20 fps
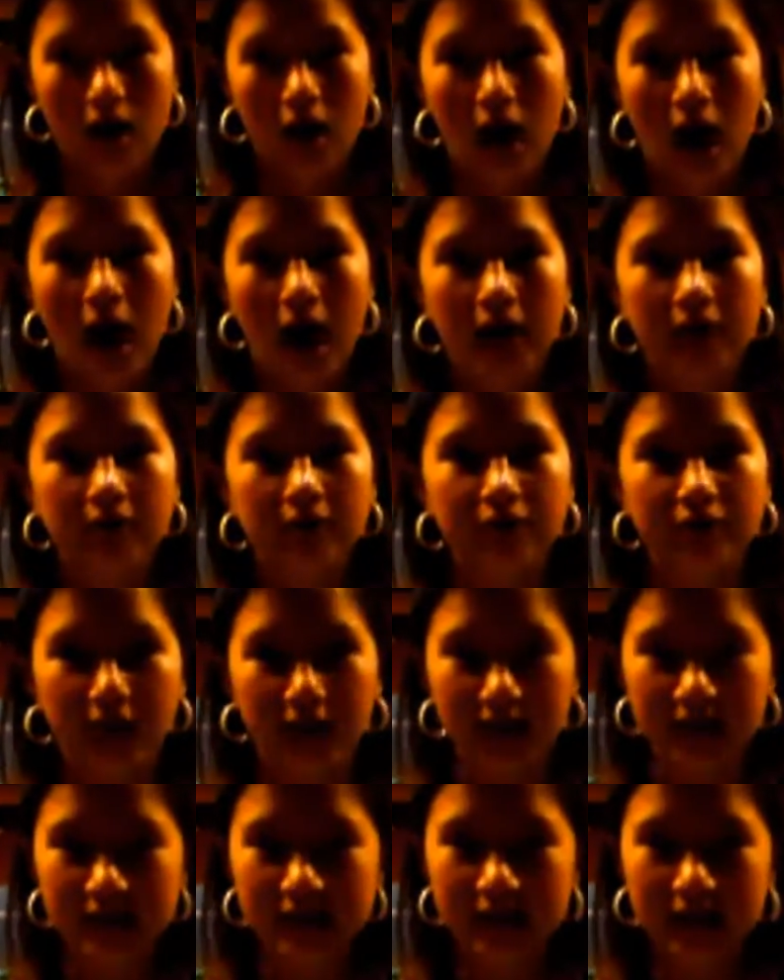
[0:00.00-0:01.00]
And the
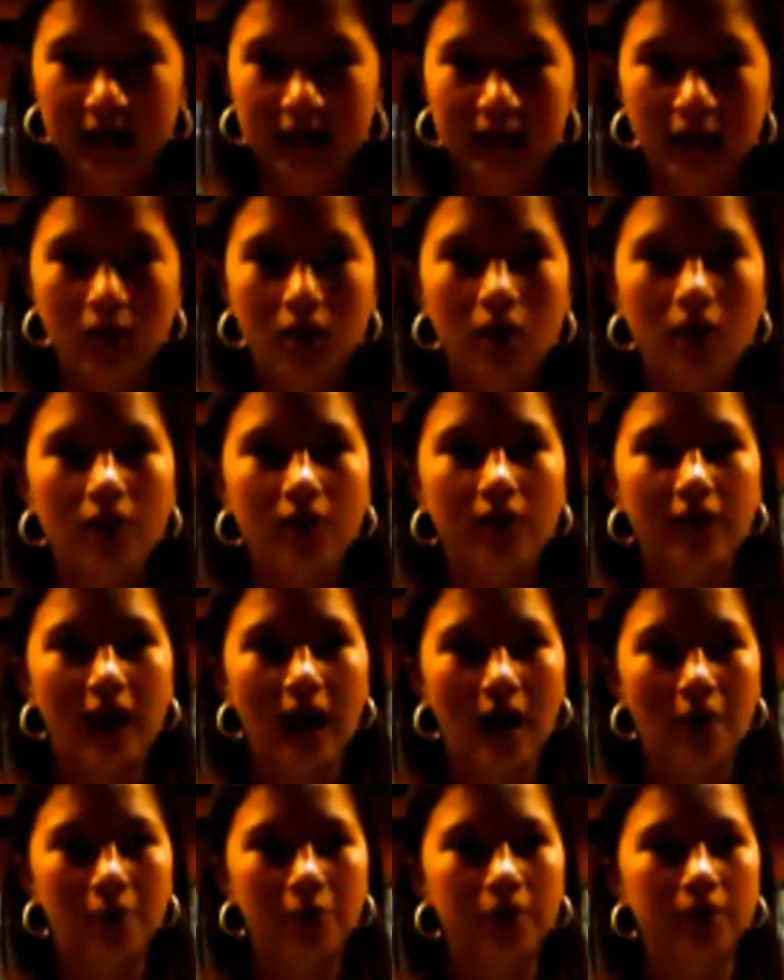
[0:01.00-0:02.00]
fight scene,
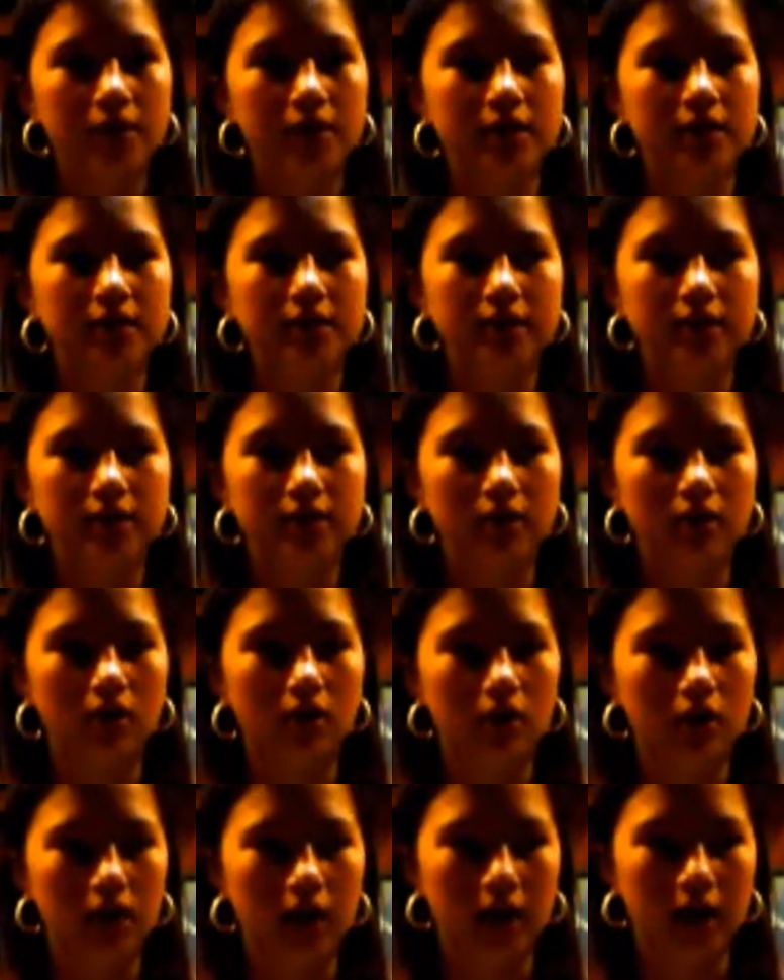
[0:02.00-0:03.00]
that was
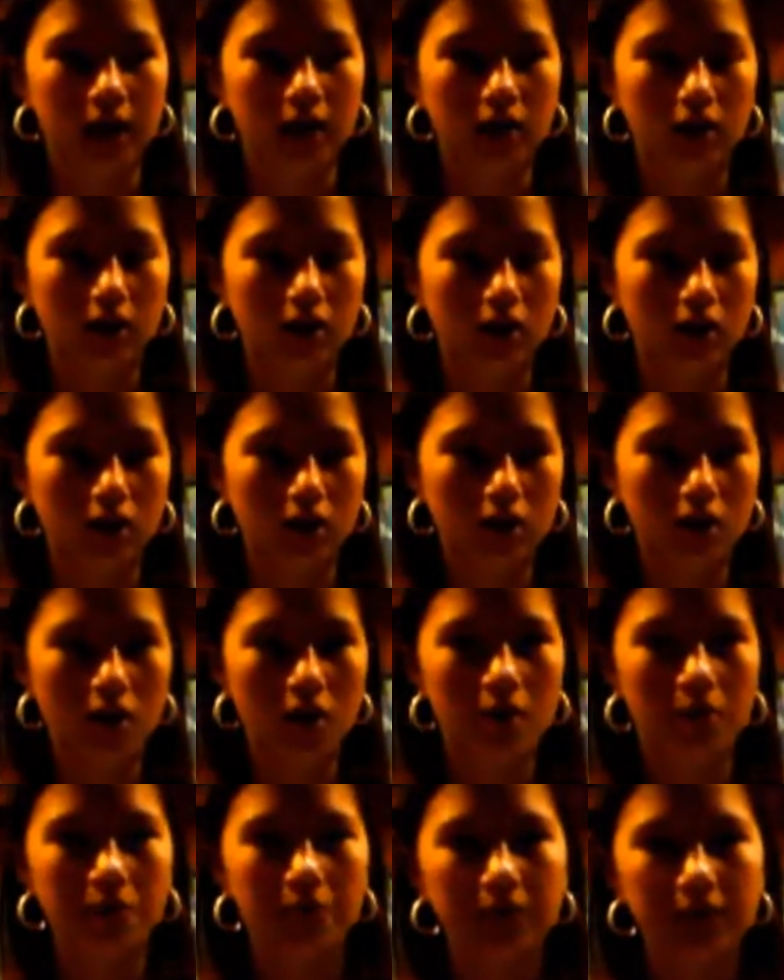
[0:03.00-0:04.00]
like
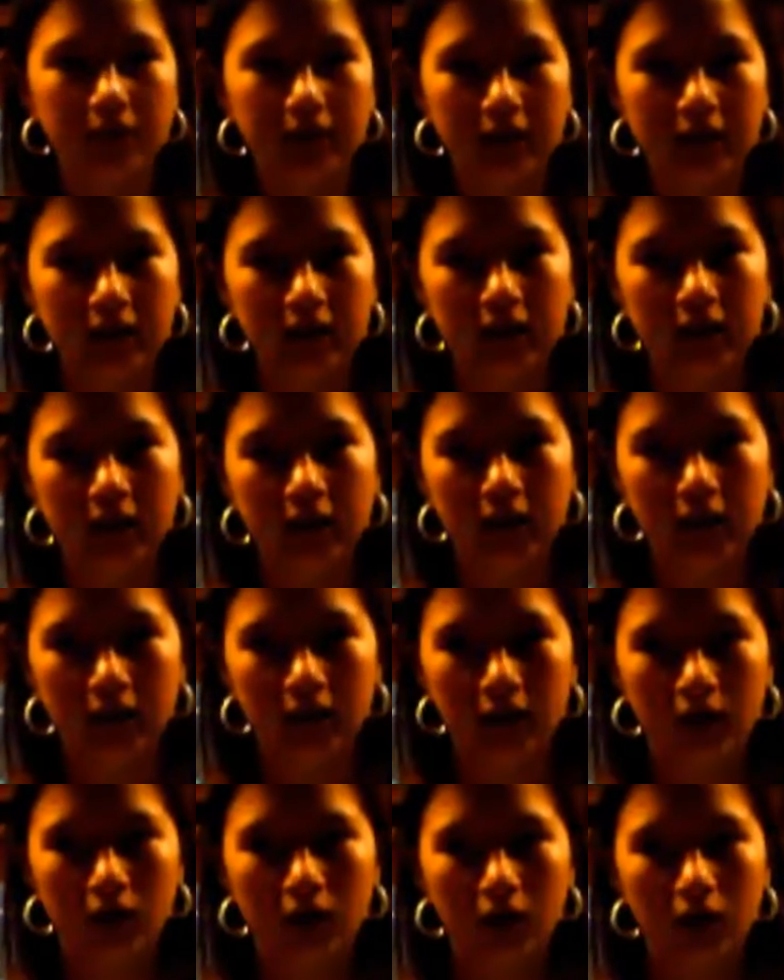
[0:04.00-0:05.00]
completely
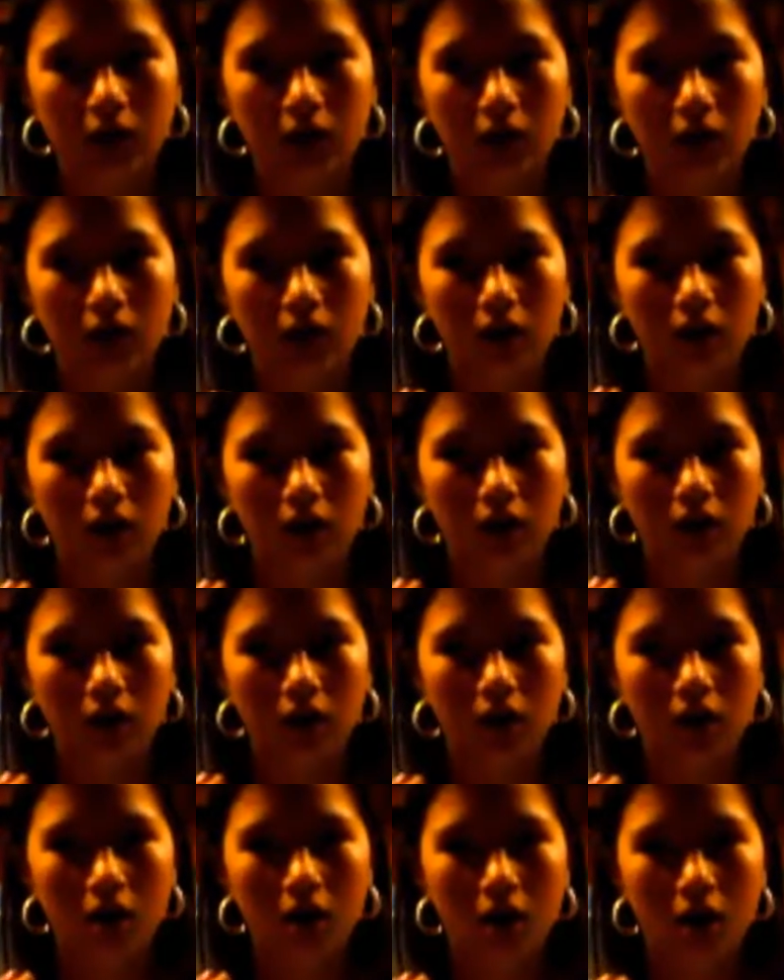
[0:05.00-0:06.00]

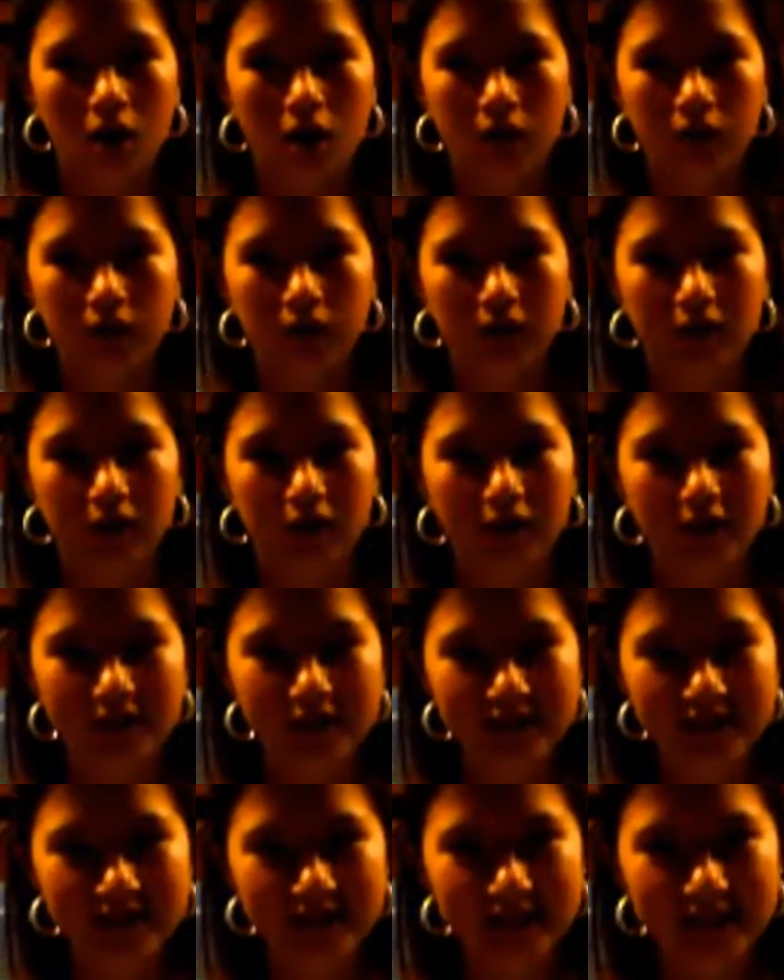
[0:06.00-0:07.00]

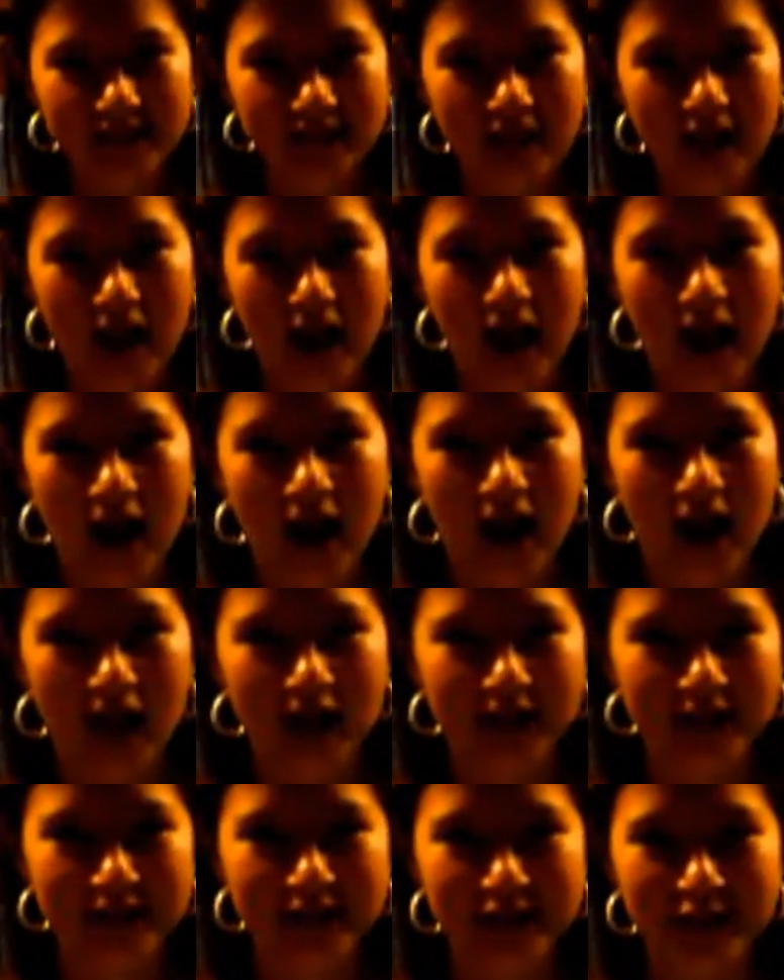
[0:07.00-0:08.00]
unrehearsed,
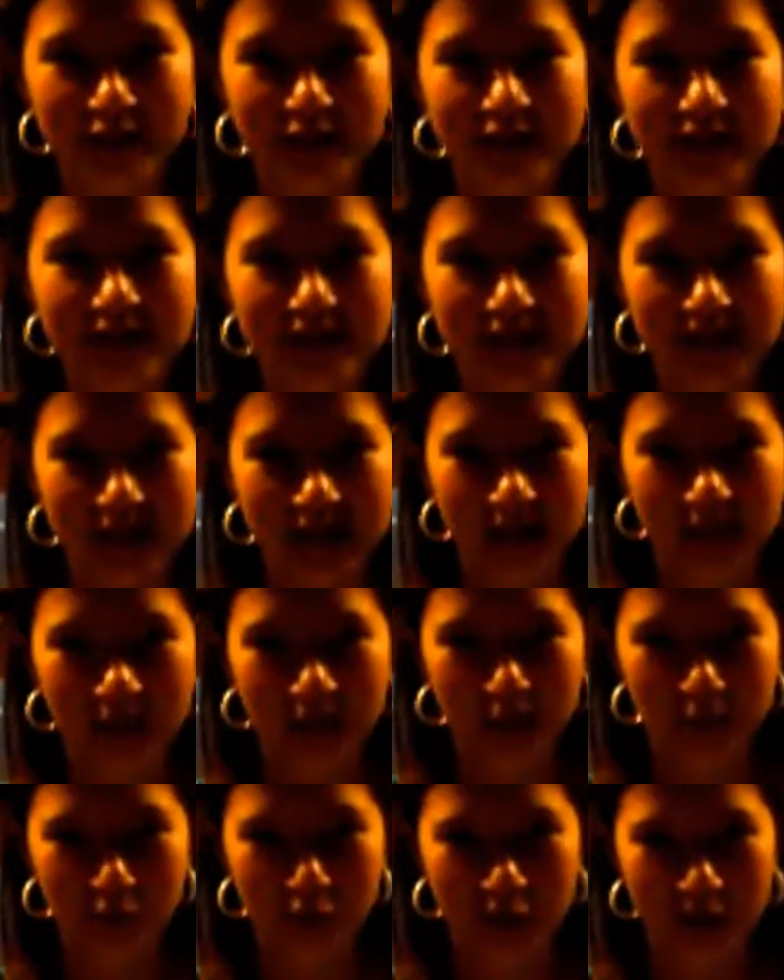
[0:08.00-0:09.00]
and so was the scene when he
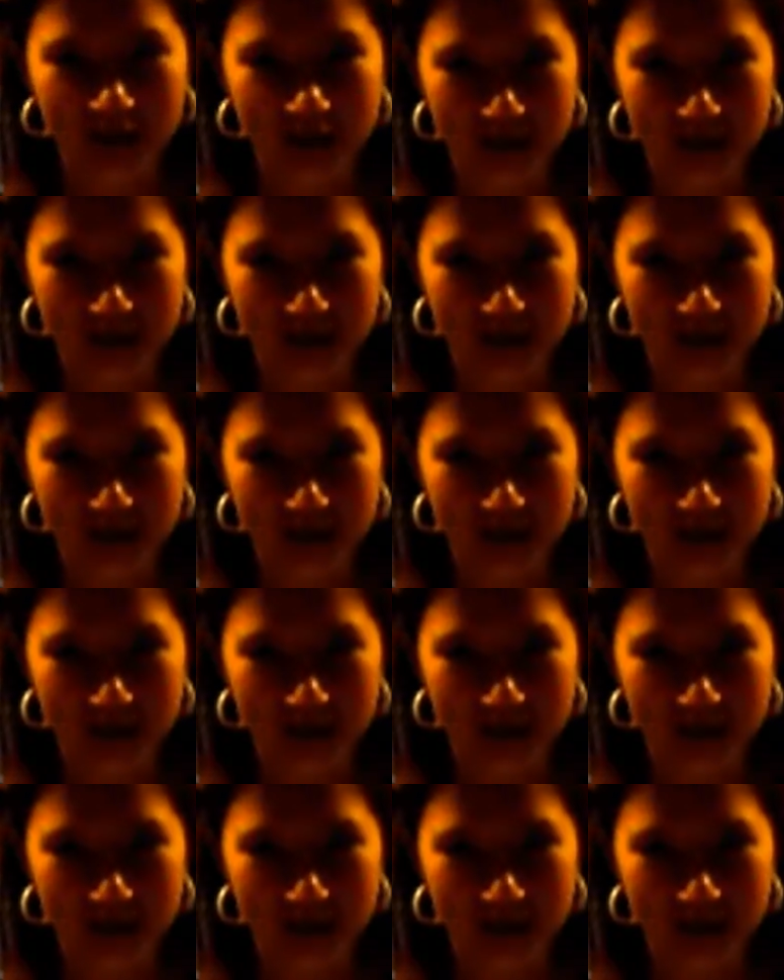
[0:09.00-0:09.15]
brings